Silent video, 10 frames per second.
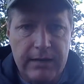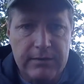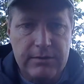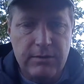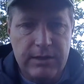
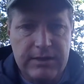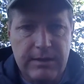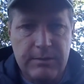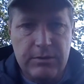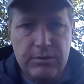So anytime
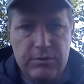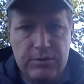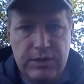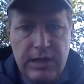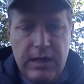you
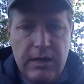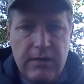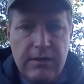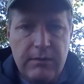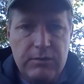use
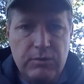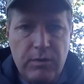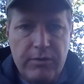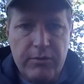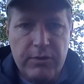the numbers
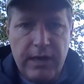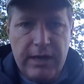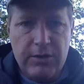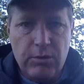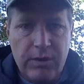1 through 9,
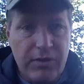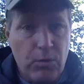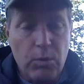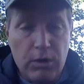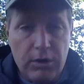you'll write the
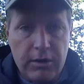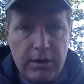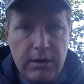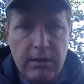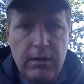word
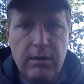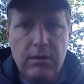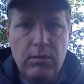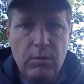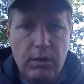
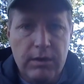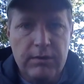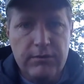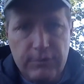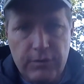1,
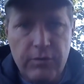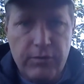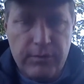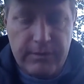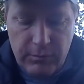2,
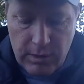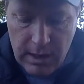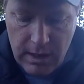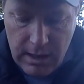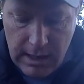3, 4.
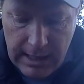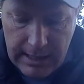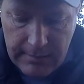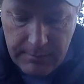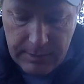
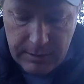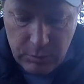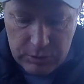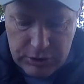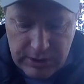But
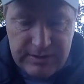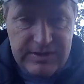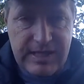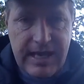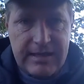once you get to
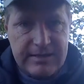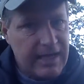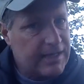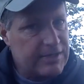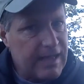10,
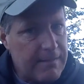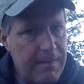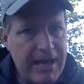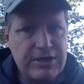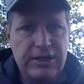10 is that
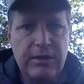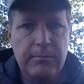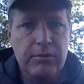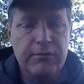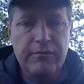magic
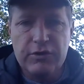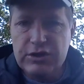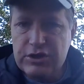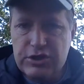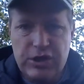number for
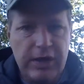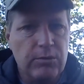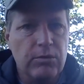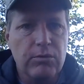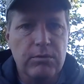just
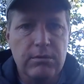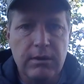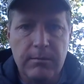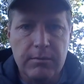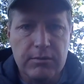general
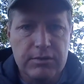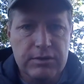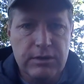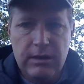numbers.